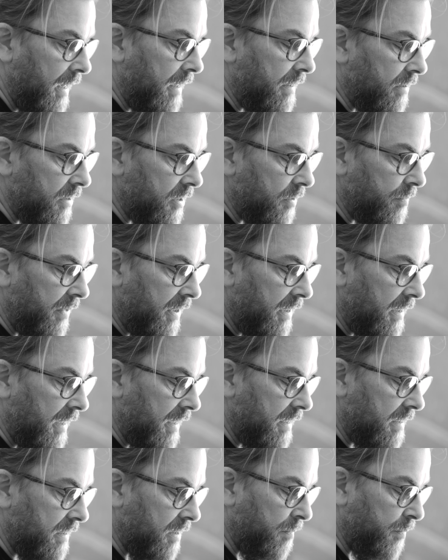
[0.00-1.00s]
It doesn't mean
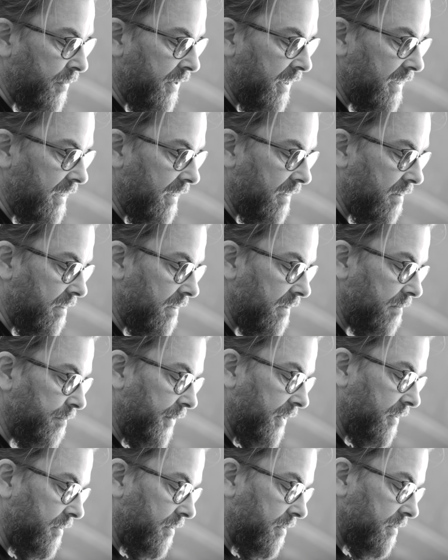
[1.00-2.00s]
that it's completely gone
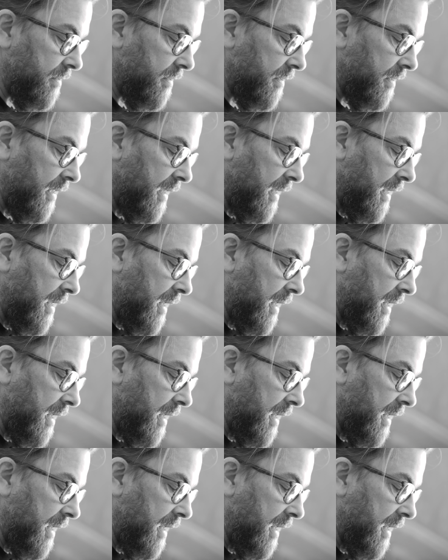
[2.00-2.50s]
because